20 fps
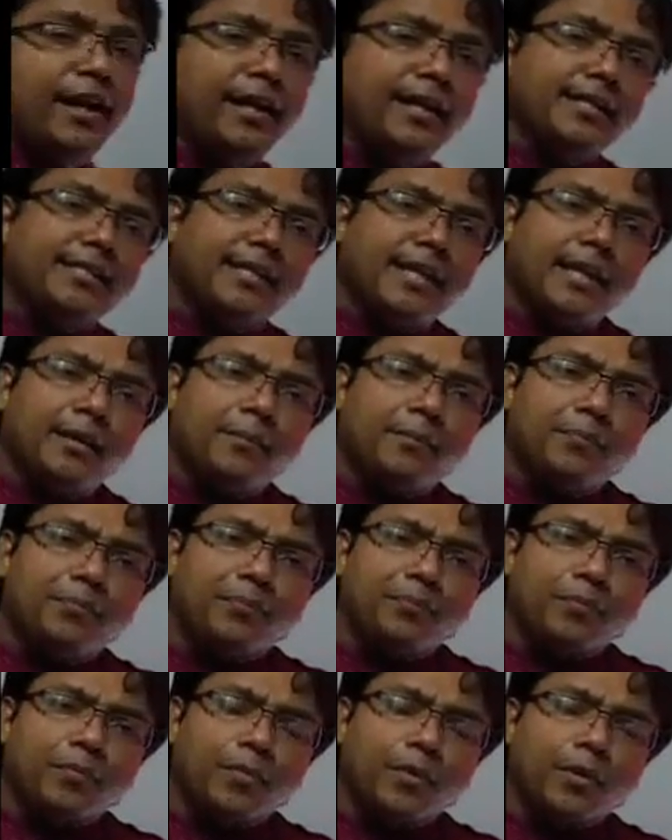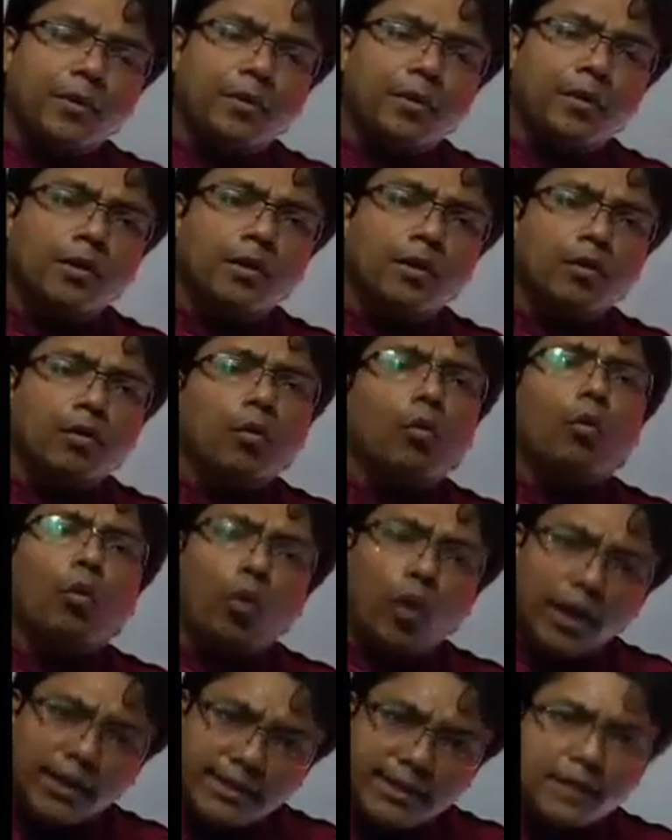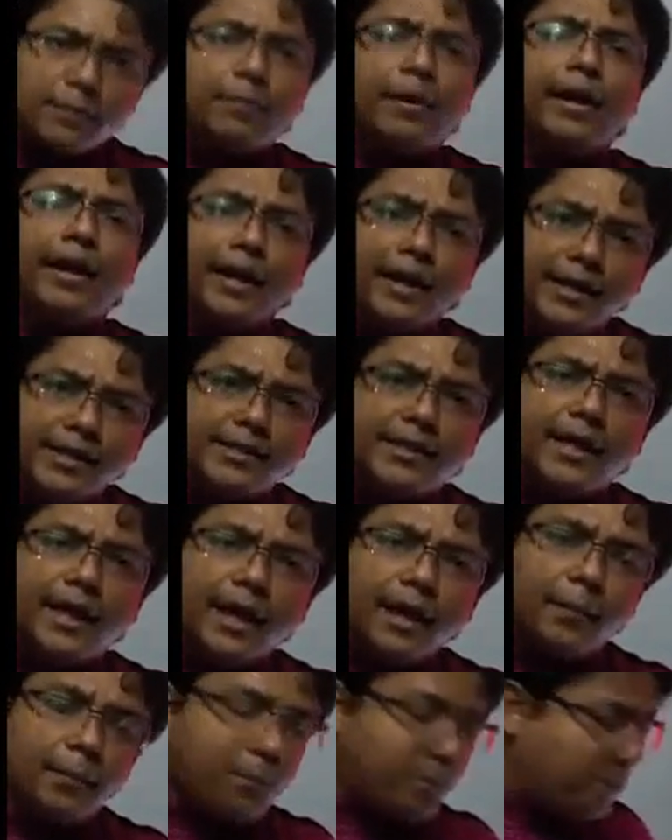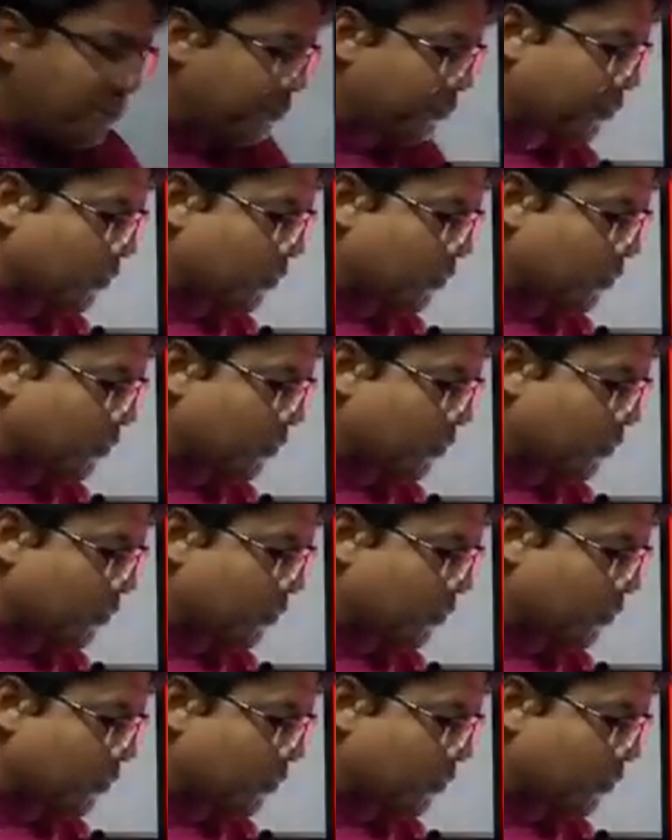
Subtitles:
it very easy? Was it very easy?